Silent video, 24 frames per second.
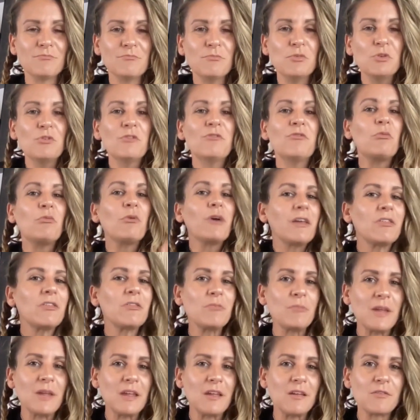move
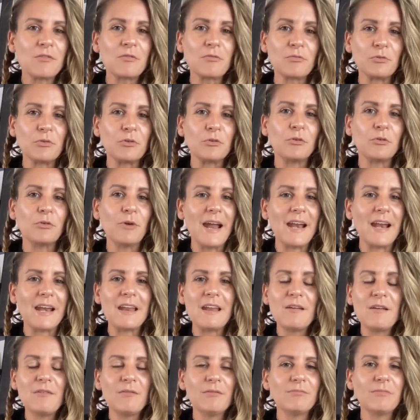with me through
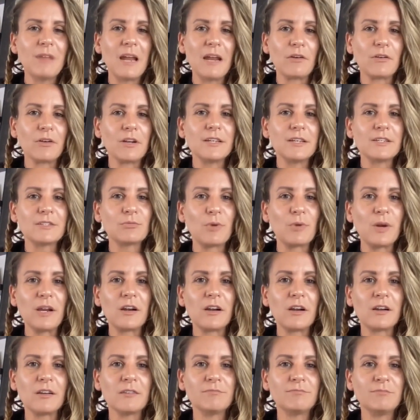any areas
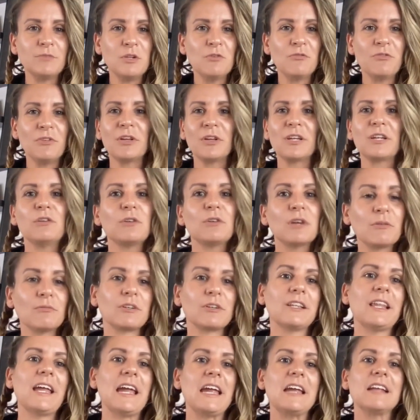where you feel like you can
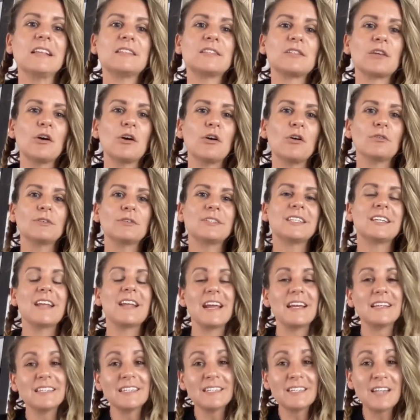relate. So
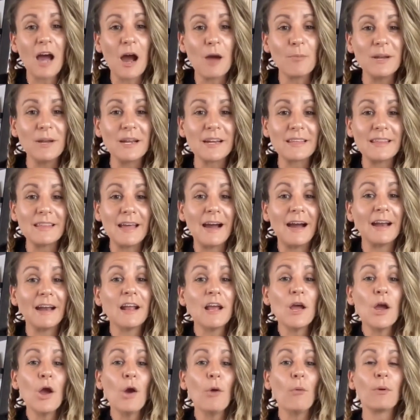today's a topic
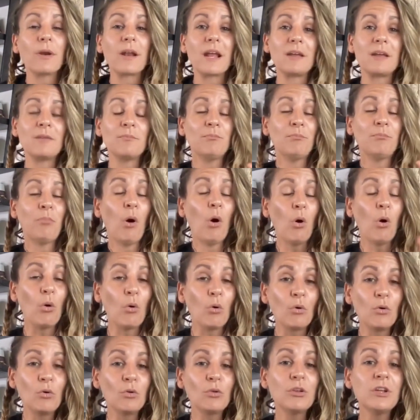that when I
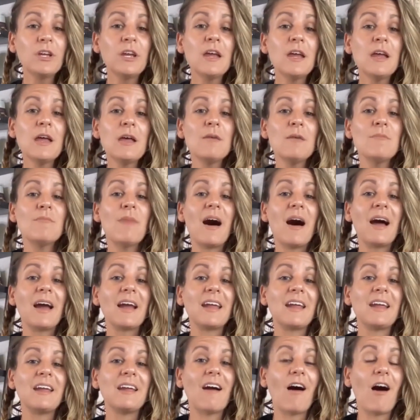pulled
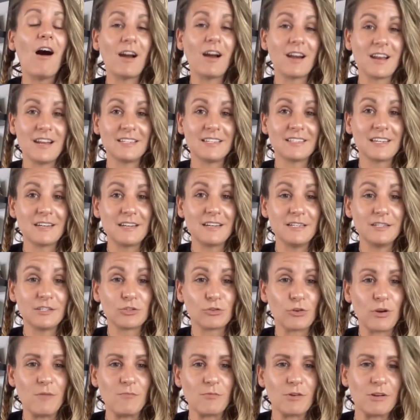my audience on
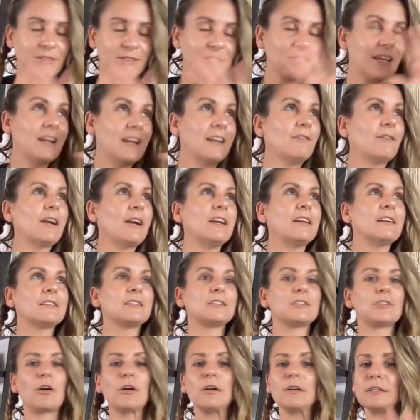Instagram when I was getting ready to
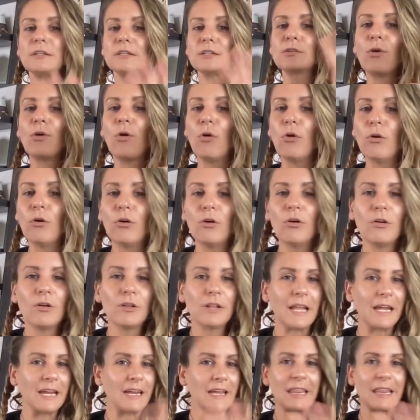start this
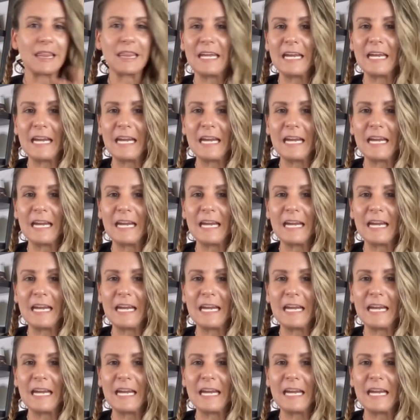whole like